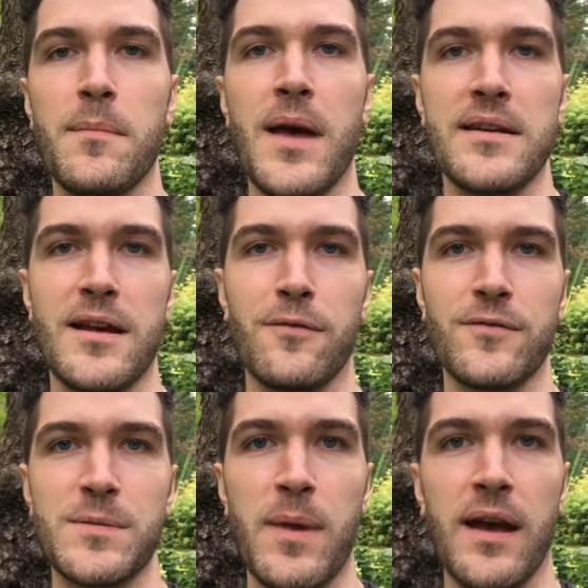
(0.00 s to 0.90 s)
meant out of
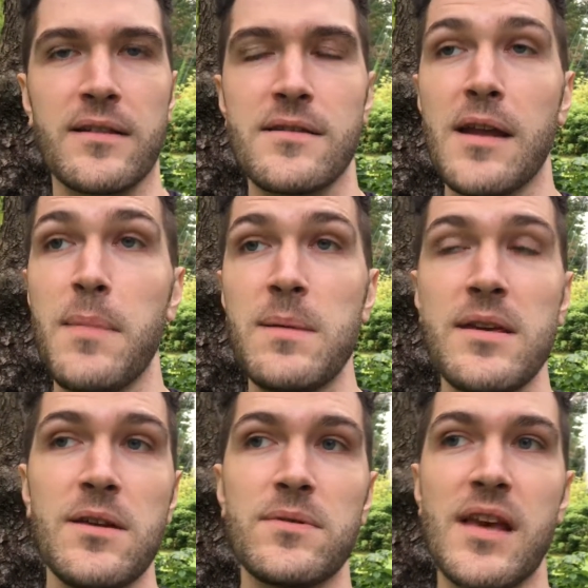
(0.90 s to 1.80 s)
respect. And
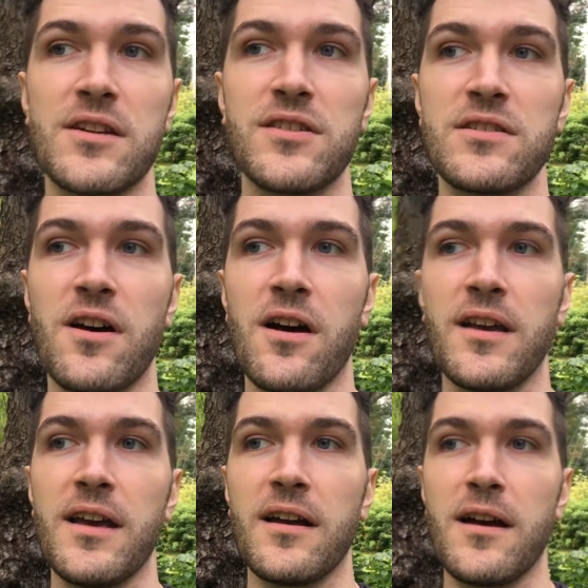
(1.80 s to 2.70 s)
maybe he was actually
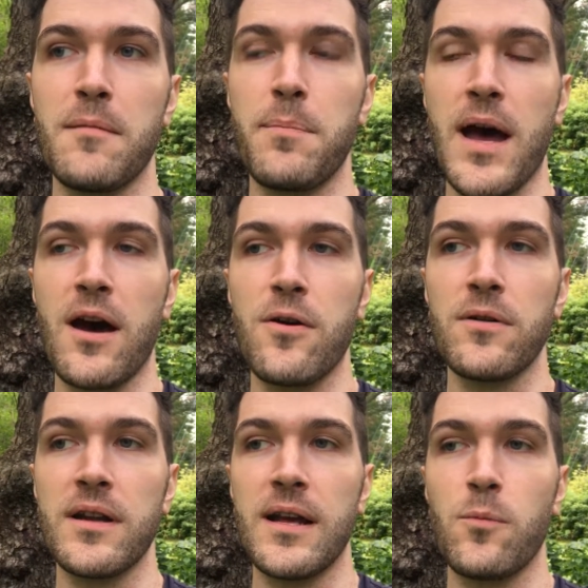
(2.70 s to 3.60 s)
talking
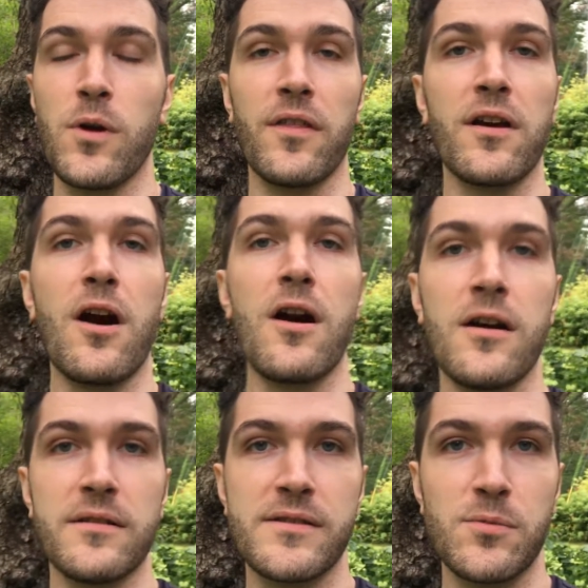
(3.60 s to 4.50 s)
about one of the
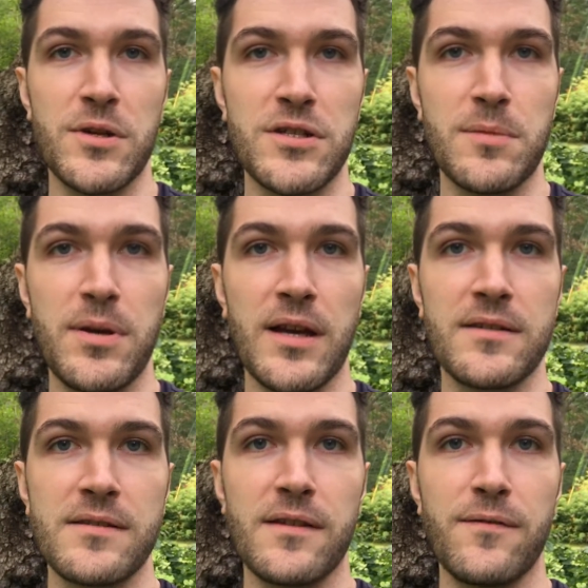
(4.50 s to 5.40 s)
cards, which
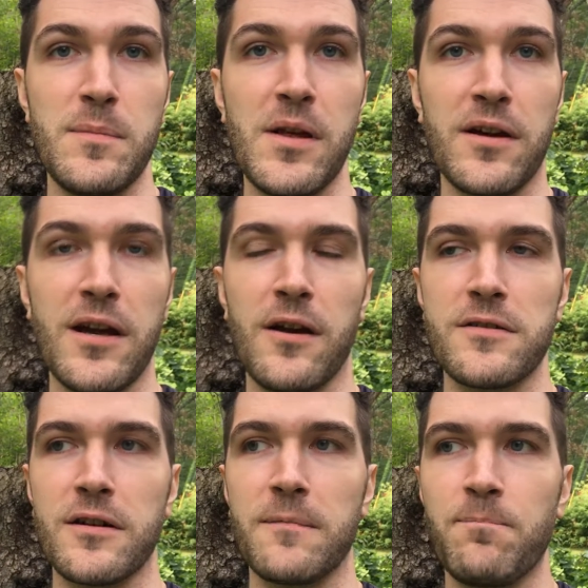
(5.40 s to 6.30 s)
depicts a female
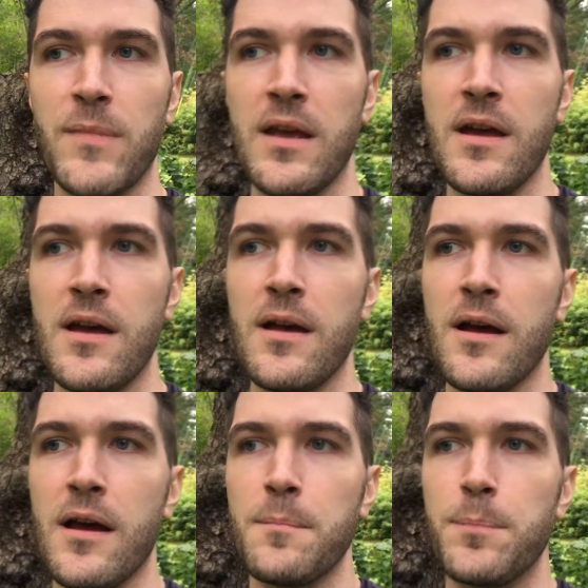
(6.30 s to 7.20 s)
character.
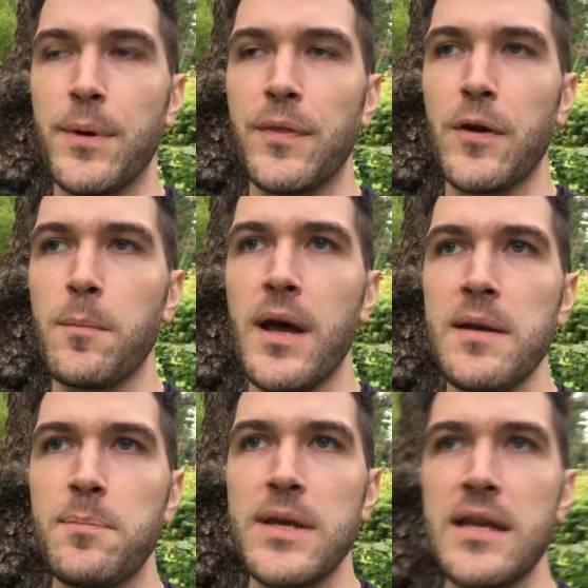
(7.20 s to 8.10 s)
But there
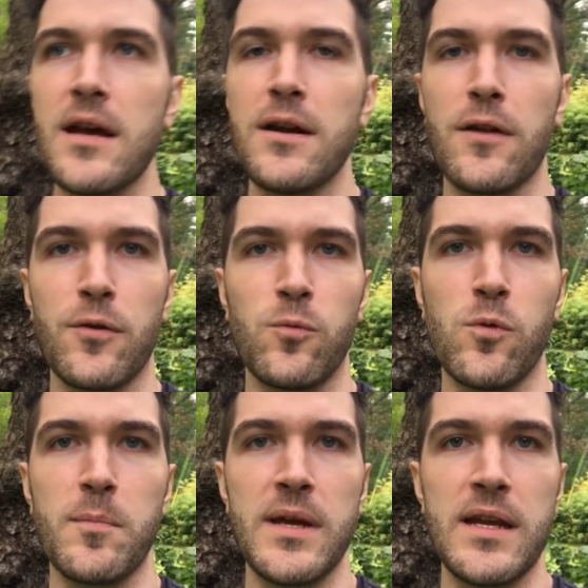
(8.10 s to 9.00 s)
might be another
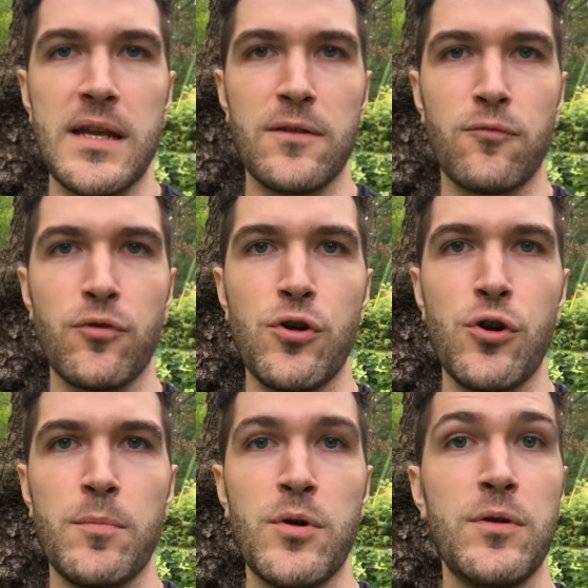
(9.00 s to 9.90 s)
woman in the
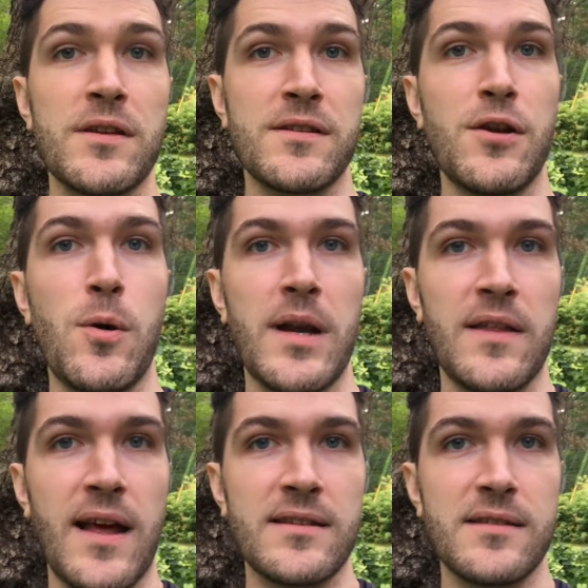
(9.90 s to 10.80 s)
room who doesn't know any
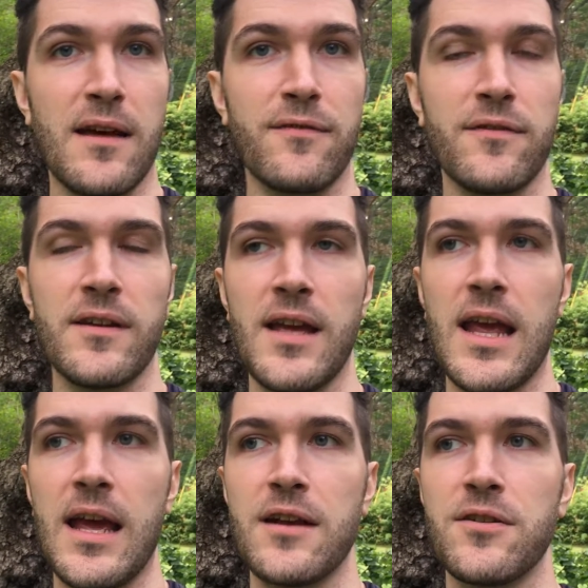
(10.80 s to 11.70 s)
of that stuff,
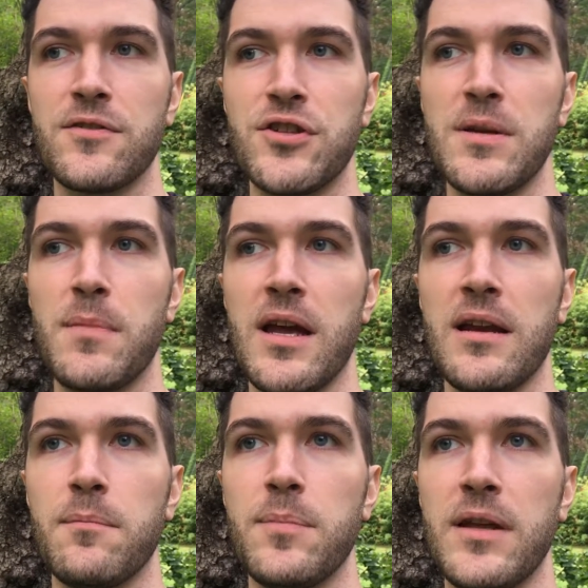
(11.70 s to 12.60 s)
and she
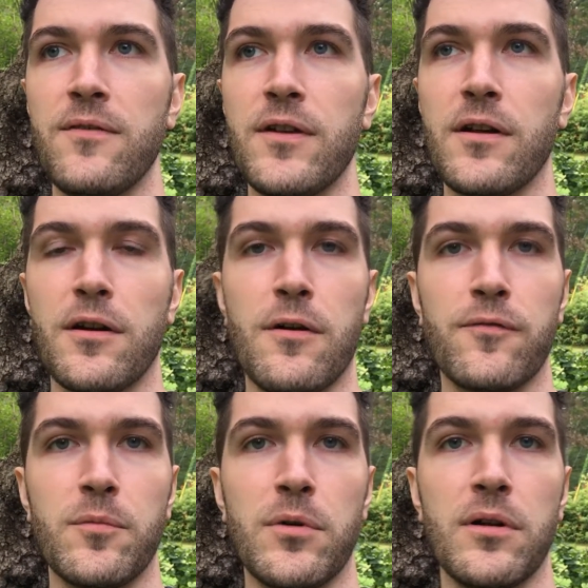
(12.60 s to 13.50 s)
might feel
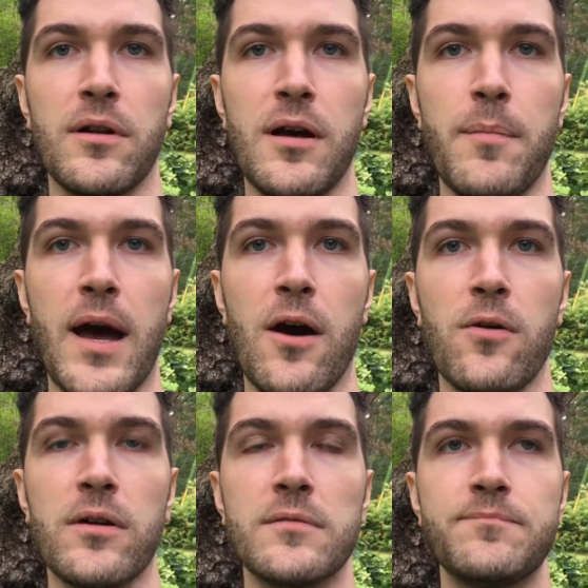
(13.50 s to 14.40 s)
uncomfortable
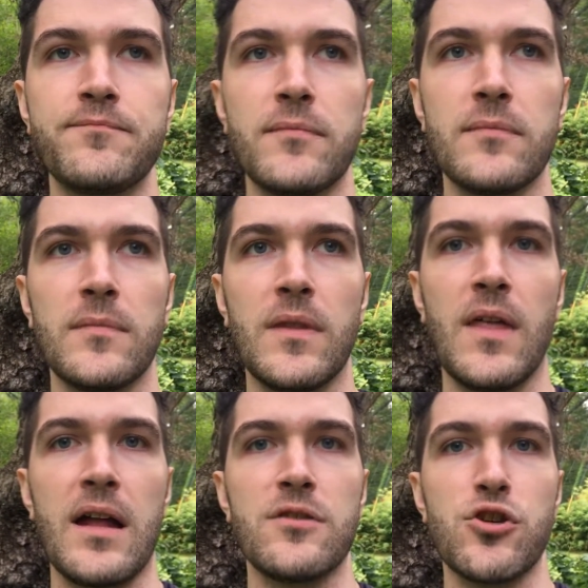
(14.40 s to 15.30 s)
about
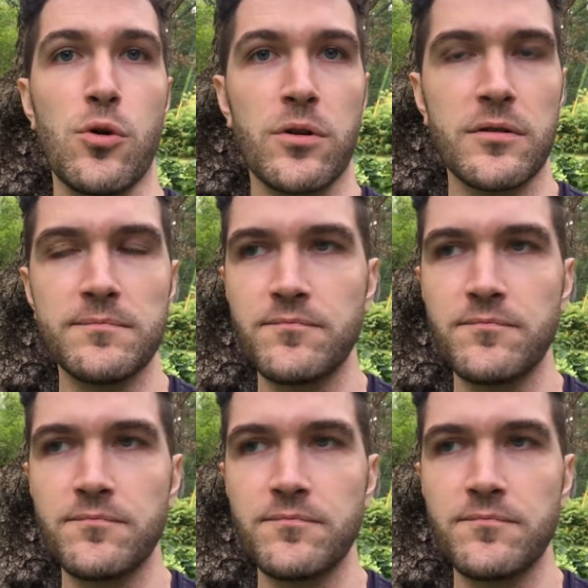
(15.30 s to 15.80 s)
that joke.